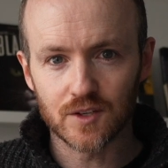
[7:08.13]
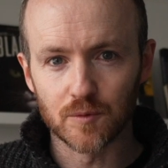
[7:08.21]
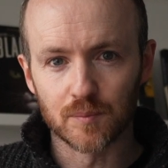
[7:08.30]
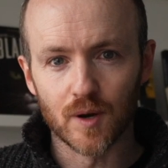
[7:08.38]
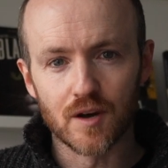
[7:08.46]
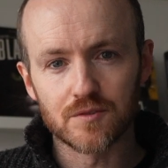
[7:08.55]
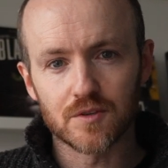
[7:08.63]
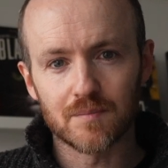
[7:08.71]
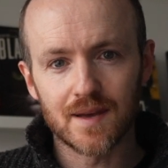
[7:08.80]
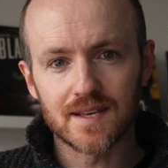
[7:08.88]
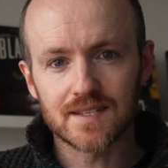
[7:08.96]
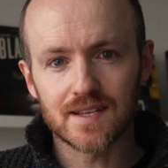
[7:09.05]
your browser
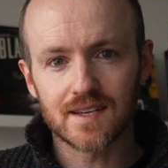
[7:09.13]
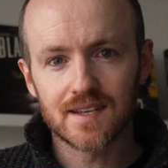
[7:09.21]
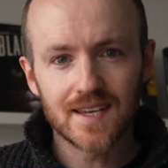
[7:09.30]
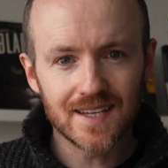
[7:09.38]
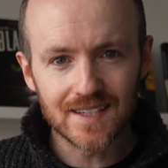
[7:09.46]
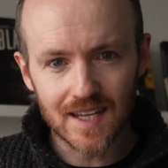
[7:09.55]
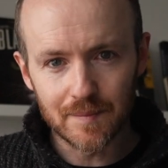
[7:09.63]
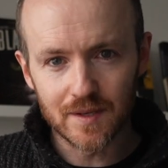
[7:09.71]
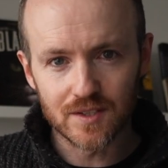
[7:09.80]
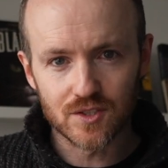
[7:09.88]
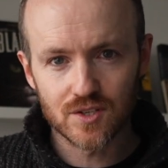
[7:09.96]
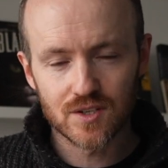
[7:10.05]
makes a hidden
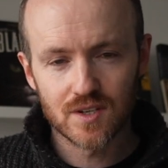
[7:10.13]
image.